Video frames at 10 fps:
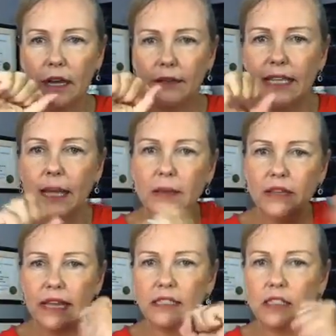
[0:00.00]

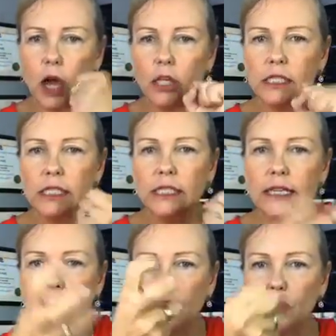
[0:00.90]
Himalayan salt
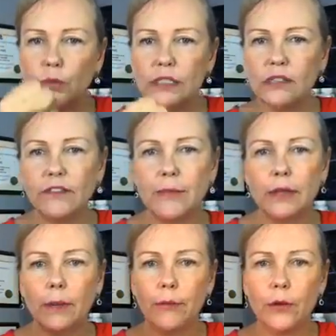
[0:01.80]
and a squeeze of
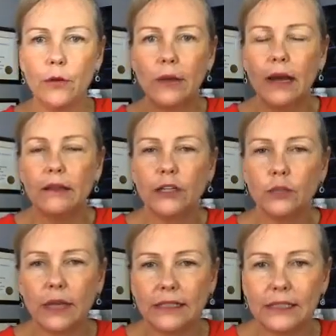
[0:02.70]
lemon. Boom,
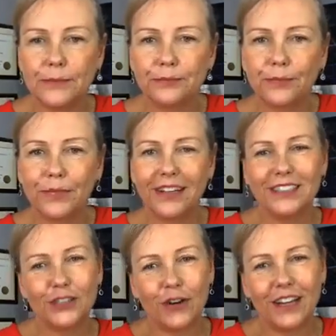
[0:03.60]
electrolytes.
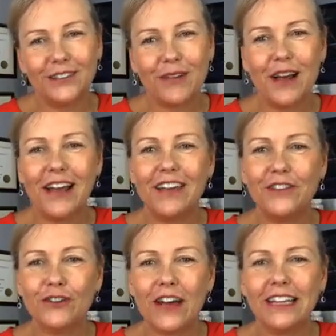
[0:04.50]
Sorry. If
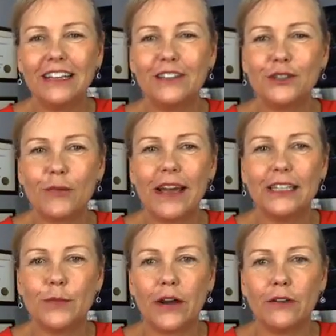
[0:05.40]
you're trying to eat this way,
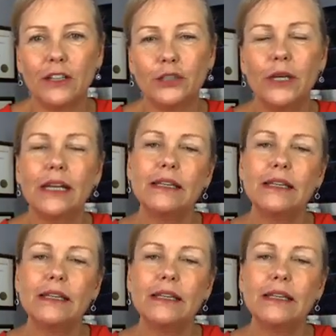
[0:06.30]
it's better not to.